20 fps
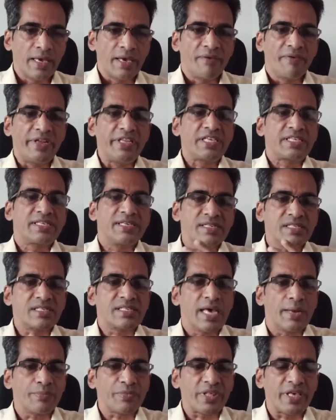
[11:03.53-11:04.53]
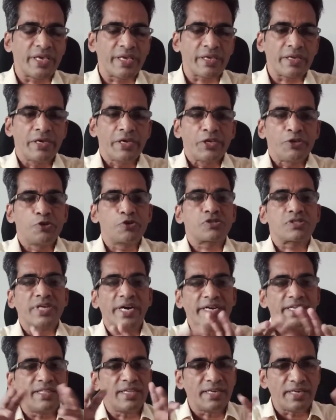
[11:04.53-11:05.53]
When you search something, you
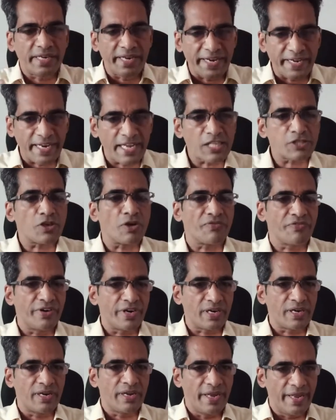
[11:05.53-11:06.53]
study the details of it,